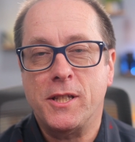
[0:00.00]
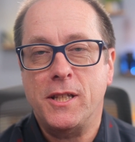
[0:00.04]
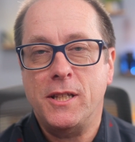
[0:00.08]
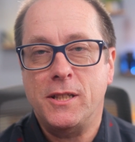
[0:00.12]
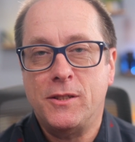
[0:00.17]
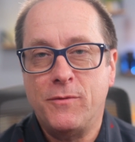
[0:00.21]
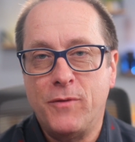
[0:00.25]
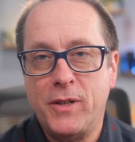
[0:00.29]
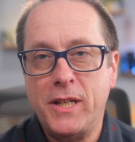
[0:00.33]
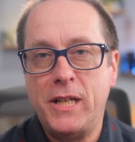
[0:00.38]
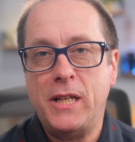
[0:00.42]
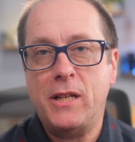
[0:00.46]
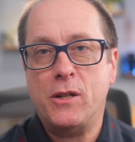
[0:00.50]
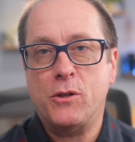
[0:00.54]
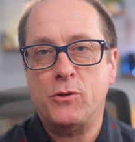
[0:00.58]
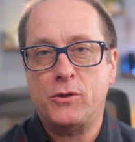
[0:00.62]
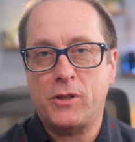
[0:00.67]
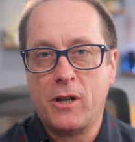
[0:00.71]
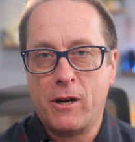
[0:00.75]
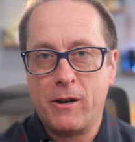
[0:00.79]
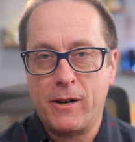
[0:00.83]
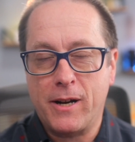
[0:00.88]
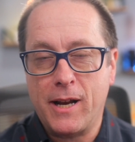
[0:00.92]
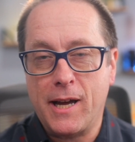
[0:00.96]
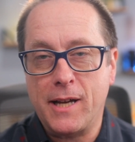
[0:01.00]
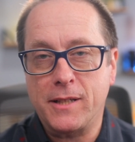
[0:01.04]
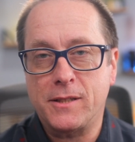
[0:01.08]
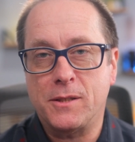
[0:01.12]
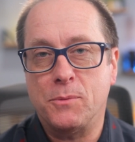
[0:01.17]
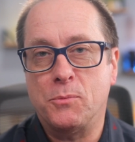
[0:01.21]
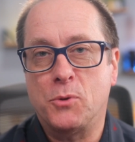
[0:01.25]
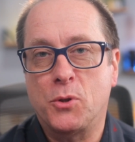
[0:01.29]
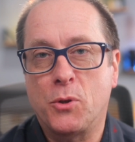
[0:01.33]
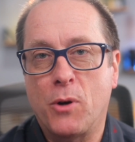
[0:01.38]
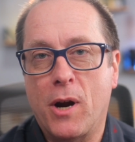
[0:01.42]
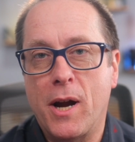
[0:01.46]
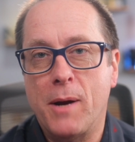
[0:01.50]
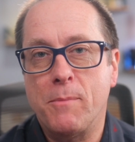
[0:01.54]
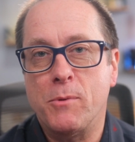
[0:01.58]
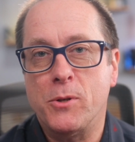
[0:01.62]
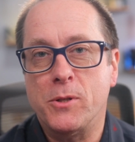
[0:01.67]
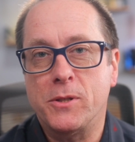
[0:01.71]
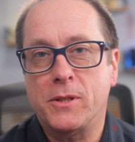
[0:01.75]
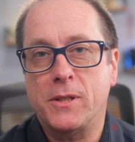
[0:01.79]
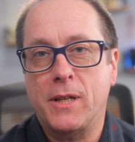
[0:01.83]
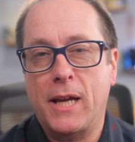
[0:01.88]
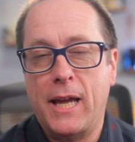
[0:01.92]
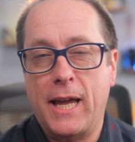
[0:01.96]
these videos are not
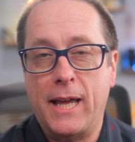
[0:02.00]
subscribers,